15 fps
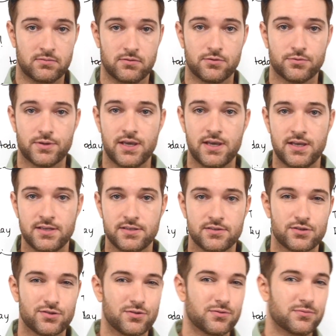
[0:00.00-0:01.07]
Okay,
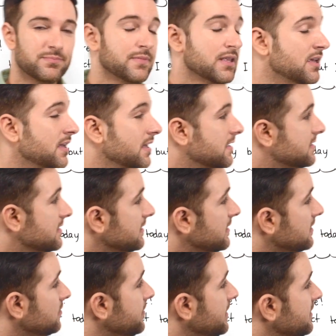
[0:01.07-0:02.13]
so it's a
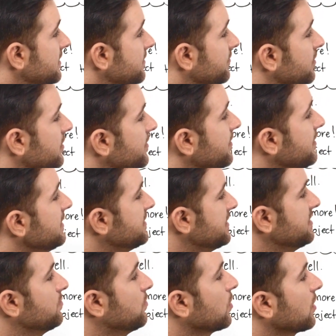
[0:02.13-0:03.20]
little bit different. This
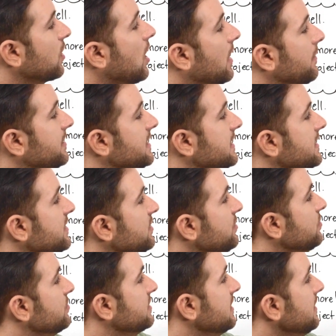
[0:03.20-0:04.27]
is more commonly
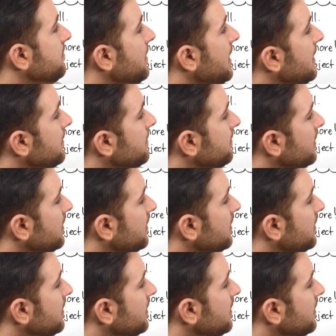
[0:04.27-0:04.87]
used than may.